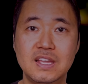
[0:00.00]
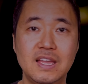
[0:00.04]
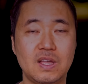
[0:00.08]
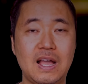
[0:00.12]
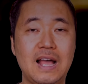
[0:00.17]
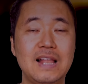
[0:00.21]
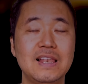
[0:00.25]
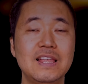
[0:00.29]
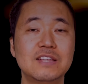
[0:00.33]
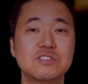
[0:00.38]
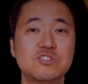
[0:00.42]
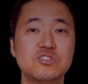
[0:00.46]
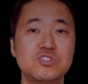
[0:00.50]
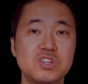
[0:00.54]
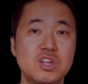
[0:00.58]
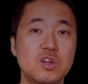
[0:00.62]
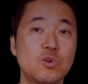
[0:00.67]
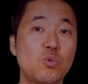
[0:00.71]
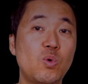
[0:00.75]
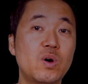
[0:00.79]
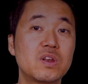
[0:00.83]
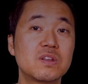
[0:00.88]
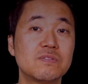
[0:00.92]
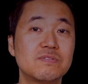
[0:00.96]
I'd like to share
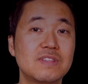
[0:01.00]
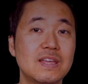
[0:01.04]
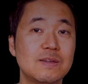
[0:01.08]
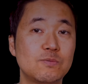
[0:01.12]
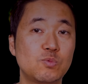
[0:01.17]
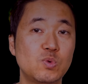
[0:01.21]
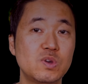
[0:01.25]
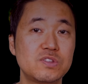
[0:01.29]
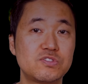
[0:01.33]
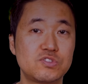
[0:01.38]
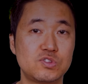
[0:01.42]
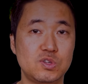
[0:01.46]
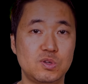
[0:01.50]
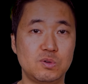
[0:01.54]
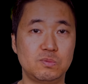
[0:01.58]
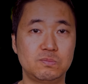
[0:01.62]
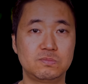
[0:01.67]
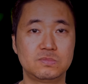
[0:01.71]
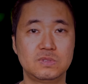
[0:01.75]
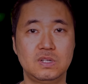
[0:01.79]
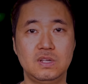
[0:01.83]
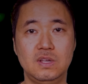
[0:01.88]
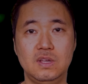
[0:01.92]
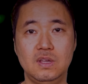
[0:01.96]
one of them with you.
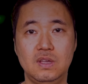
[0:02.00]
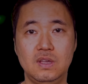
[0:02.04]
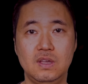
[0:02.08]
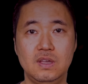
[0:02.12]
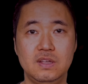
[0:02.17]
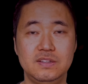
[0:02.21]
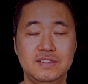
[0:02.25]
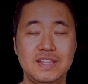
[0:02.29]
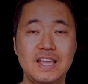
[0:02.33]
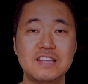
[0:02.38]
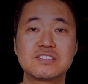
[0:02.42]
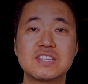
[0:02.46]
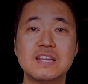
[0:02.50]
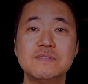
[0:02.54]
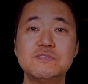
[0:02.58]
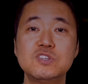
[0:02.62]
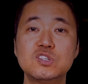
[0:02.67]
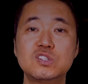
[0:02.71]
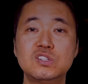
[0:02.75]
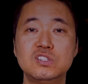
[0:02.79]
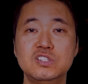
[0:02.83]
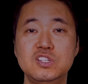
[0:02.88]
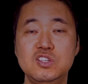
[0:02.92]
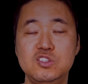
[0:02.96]
Next time
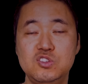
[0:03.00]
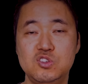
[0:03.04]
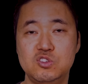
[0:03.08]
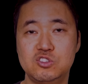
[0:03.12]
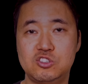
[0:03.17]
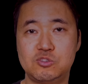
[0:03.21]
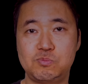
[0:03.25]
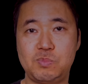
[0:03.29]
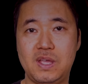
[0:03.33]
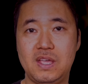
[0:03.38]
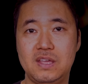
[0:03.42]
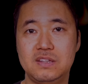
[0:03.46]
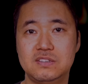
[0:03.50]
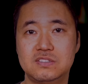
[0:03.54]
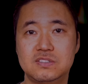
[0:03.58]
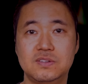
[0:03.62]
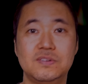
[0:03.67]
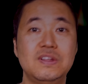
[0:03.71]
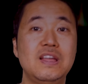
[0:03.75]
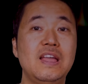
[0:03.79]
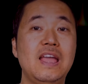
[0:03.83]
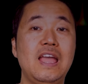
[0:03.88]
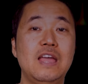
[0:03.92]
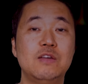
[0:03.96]
you clean your space,
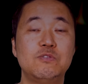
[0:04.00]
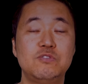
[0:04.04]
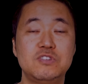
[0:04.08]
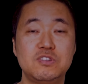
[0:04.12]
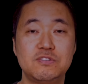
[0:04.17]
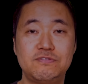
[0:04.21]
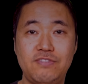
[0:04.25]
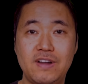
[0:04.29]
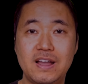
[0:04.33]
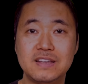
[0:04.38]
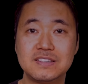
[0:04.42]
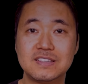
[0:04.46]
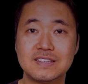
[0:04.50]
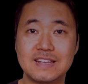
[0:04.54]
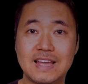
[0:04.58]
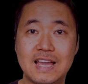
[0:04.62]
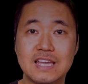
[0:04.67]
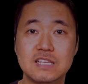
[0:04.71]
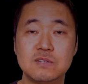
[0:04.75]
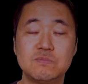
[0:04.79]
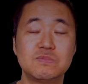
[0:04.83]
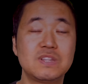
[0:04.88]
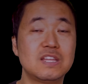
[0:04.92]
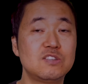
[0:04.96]
and when you find an
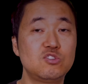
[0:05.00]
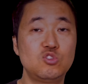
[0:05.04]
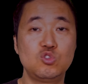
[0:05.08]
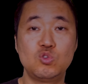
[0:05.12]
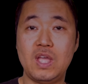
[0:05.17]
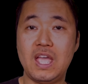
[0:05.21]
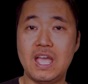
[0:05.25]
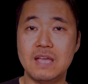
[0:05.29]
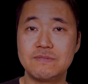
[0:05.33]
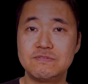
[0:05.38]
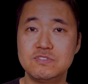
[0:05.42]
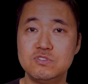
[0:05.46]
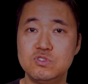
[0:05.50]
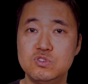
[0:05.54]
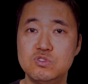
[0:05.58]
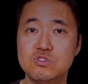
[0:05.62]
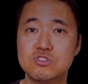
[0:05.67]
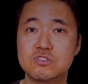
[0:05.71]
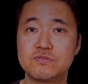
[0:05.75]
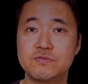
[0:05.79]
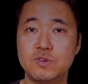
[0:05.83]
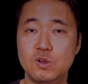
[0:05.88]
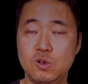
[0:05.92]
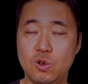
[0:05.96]
item that you haven't
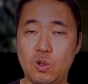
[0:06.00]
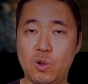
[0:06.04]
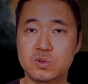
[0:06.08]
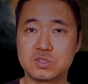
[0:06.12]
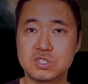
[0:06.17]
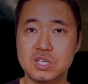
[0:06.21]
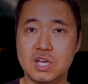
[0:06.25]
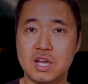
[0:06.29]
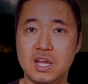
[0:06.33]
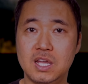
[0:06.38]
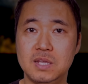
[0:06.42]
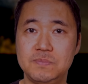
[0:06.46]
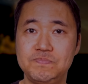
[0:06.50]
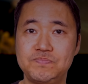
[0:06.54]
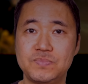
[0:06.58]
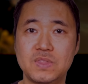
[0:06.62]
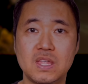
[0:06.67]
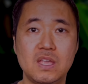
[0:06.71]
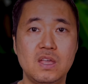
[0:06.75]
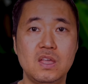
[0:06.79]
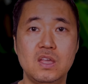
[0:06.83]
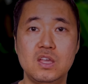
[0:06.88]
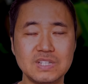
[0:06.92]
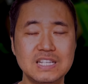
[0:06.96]
used for a long time,
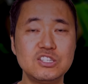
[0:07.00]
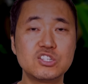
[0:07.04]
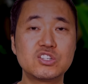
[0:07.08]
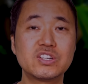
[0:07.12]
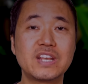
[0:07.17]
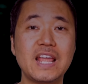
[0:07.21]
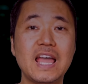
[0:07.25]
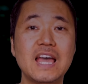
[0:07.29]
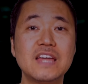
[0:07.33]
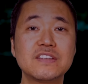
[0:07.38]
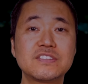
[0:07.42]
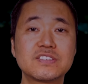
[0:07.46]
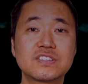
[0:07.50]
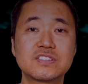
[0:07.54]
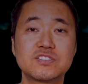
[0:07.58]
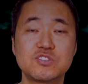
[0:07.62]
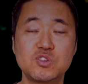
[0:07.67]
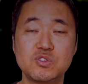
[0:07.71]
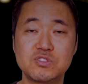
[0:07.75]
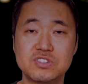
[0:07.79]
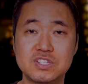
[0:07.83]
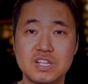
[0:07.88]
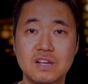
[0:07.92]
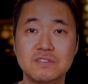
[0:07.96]
you could ask
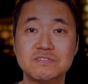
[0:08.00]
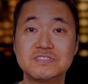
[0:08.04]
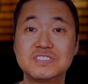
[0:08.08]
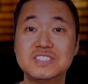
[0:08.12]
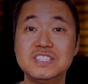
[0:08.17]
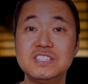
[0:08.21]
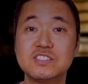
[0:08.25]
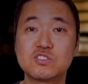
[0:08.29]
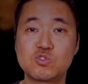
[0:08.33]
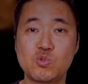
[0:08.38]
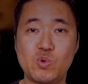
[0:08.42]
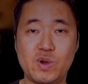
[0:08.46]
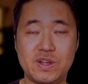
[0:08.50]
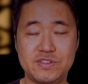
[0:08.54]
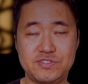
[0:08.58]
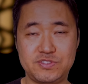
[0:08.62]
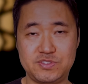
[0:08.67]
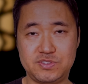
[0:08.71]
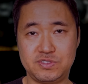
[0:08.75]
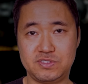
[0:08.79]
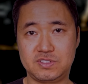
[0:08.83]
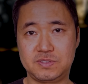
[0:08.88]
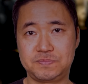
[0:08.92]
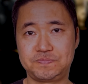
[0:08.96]
yourself these
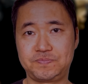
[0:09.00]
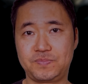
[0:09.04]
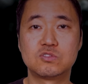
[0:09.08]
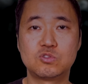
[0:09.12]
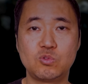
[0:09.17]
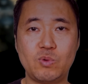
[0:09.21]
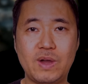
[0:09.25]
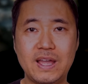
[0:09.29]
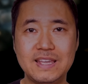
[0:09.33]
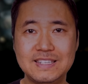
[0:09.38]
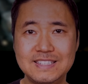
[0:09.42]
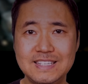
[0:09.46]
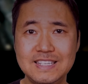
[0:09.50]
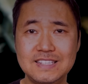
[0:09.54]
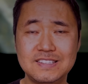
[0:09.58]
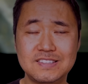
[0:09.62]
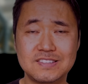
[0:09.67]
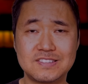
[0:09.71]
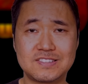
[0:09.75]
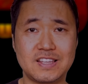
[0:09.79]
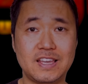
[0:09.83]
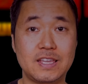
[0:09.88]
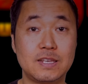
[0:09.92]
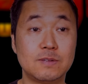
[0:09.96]
questions. Do I need
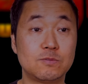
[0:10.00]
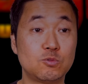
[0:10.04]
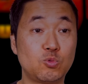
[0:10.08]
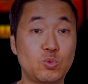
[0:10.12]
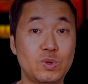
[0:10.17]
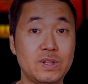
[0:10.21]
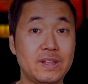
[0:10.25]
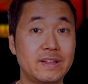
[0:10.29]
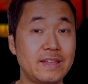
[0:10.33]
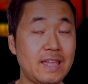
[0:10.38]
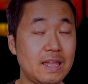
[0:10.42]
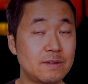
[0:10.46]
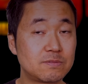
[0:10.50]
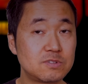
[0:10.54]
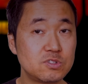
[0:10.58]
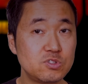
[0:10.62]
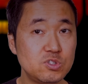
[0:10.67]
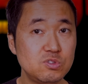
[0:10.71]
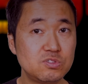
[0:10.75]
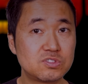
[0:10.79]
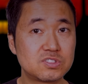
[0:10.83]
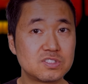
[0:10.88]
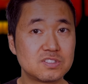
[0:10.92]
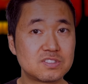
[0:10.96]
this item? Will I ever
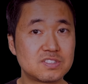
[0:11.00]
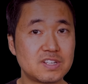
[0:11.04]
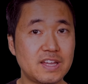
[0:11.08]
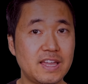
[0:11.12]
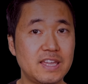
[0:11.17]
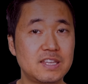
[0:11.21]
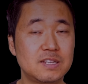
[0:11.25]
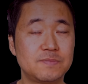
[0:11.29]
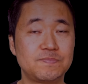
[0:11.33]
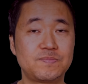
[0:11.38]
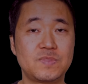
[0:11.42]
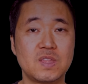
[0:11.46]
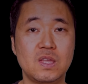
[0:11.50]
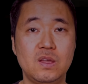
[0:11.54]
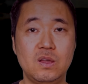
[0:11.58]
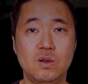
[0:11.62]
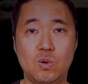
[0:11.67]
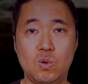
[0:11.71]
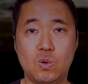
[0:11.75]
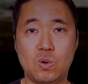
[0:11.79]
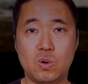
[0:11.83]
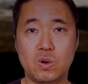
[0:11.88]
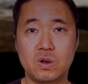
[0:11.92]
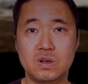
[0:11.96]
use this item?
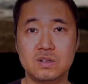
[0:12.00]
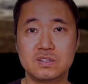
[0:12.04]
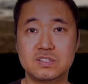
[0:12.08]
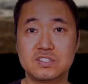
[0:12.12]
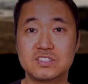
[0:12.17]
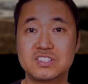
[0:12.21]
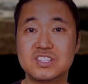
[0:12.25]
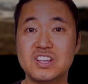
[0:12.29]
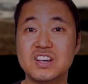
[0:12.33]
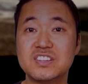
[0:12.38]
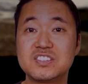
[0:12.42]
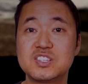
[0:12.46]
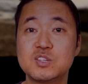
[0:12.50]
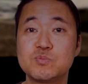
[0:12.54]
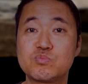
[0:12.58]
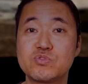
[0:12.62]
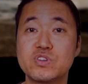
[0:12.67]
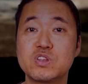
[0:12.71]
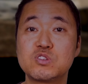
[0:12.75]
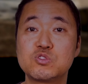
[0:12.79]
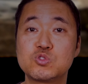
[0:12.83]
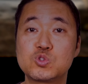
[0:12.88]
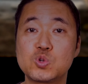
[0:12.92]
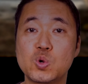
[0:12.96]
Or does it
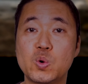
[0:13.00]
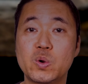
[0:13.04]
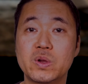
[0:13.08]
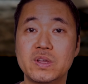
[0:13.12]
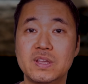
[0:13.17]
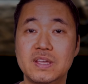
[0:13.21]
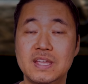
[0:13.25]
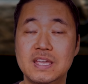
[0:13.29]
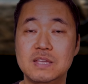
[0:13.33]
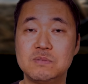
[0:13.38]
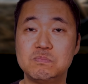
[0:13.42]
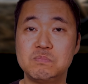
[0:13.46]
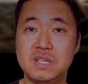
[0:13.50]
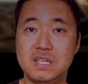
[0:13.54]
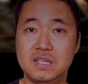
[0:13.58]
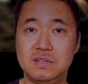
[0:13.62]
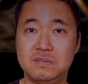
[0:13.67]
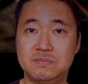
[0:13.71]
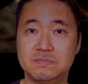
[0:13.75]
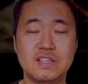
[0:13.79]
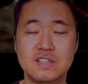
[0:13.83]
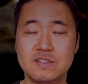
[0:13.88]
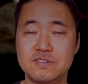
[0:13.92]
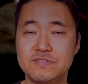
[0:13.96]
bring joy in me?
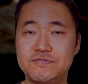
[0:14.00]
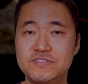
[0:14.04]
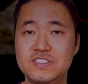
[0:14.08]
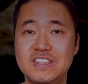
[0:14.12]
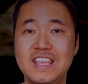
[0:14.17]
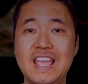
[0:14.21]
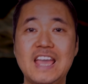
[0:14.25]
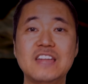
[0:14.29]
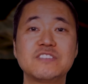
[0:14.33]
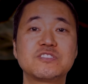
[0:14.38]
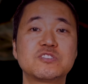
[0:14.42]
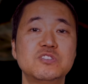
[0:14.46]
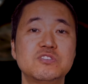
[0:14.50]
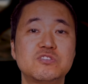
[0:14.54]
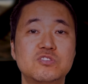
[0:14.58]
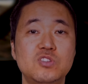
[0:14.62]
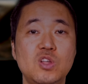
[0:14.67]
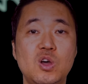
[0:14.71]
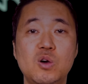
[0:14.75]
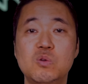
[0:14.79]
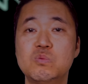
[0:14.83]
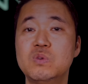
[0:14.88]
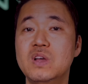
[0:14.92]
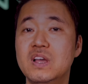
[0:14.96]
If the answer is
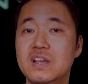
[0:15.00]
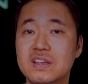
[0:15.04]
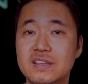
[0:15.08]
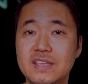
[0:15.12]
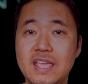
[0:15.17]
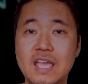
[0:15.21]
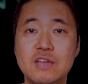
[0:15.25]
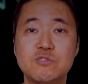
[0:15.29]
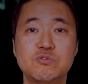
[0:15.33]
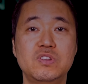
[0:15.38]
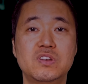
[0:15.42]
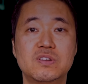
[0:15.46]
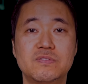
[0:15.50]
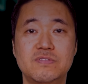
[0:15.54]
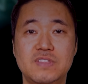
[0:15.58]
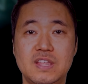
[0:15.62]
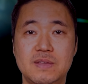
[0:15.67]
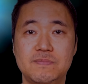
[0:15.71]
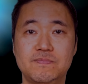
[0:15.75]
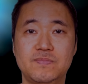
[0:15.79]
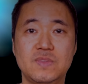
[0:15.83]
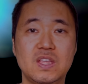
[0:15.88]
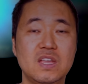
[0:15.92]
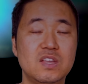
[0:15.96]
no, get rid of
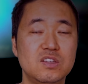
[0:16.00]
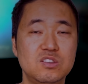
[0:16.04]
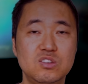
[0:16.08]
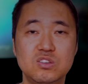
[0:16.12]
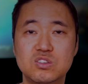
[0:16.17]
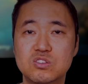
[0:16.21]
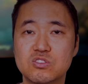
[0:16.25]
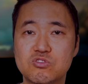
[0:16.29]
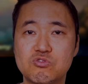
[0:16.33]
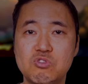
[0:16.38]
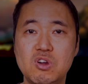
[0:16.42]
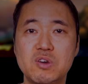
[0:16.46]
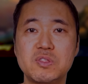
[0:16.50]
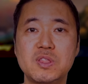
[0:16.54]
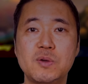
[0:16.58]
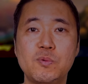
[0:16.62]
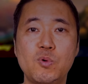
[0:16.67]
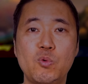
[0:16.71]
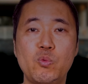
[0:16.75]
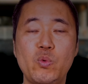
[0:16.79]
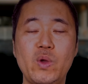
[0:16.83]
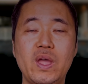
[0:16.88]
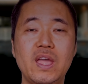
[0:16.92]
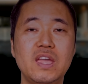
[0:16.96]
them. You could throw them
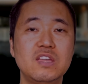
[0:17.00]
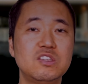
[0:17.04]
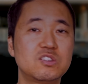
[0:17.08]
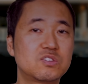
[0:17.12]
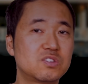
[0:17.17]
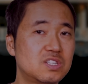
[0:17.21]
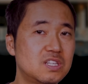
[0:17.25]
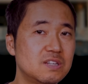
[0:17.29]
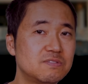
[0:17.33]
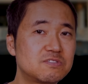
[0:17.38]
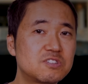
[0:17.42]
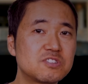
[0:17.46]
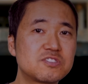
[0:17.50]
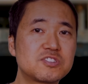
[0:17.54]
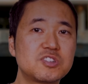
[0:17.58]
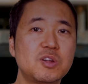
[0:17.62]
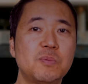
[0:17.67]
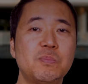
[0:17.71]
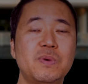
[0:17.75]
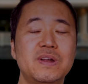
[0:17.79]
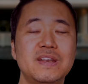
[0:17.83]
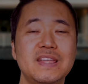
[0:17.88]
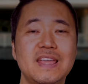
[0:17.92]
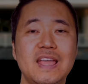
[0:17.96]
away, give to
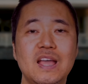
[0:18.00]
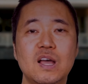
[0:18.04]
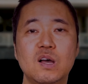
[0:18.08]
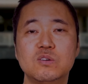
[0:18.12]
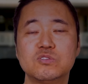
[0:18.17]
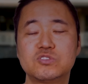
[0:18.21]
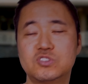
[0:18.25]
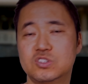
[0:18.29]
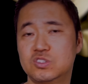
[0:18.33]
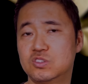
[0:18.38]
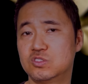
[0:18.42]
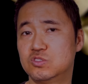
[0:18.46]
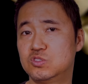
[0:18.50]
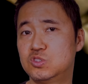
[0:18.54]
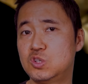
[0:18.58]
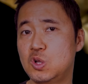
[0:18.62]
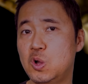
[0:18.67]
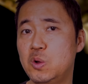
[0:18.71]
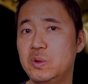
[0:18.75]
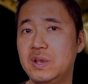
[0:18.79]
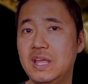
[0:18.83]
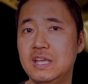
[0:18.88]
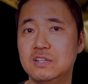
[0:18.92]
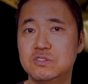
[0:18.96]
somebody else, you could
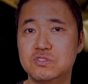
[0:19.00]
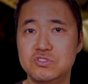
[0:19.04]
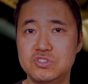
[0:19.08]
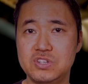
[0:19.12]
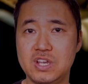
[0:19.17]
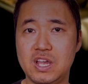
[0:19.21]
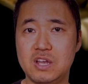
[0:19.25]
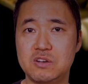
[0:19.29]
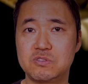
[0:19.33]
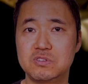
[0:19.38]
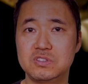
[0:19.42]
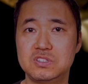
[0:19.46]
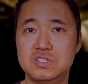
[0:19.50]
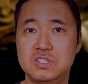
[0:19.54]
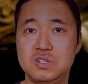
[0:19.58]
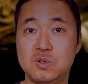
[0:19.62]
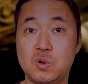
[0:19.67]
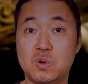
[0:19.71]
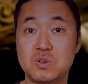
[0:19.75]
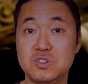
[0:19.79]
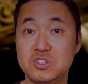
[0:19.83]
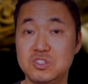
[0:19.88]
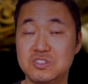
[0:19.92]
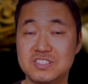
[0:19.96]
donate to charity,
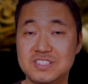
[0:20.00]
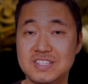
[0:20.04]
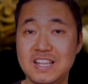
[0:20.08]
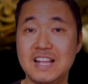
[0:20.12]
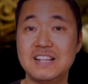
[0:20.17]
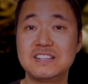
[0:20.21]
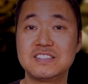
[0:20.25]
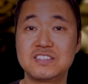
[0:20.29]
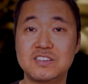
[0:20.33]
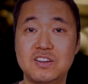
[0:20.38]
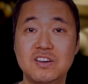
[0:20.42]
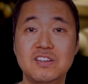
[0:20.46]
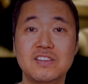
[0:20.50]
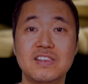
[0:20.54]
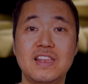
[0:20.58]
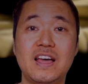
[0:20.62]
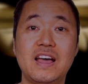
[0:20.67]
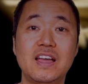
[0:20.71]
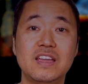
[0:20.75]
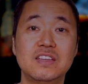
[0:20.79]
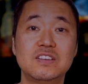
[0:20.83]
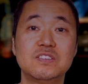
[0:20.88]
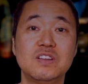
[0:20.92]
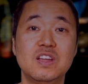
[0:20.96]
or you could sell it
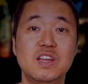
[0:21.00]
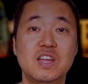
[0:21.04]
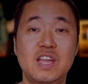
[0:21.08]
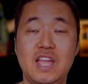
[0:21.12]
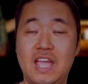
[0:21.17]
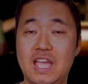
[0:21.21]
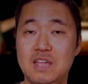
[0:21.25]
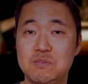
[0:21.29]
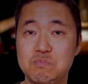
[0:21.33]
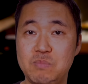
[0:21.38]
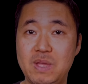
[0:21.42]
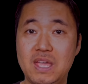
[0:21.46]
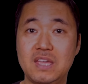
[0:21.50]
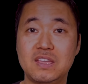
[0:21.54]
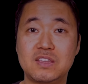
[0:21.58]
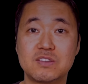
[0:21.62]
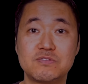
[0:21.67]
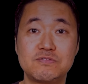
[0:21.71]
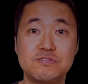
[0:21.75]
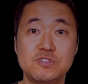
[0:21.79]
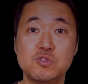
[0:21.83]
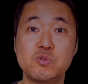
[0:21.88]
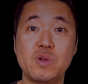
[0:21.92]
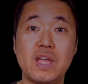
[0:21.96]
online and make a
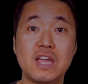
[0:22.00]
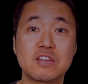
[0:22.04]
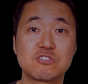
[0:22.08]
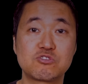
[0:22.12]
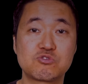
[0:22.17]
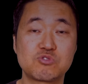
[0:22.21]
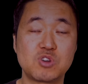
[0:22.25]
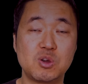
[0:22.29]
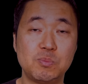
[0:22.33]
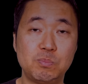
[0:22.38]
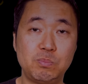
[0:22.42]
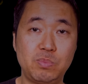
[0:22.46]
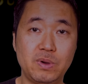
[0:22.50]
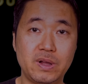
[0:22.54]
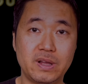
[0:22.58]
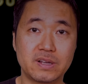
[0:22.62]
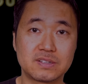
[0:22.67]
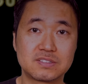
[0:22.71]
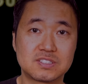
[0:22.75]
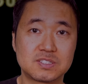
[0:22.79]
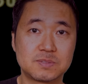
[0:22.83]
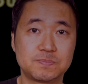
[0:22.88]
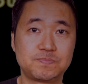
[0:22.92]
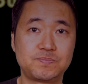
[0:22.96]
few extra
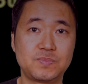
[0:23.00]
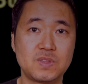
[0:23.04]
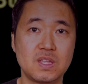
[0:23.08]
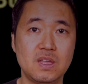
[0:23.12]
bucks.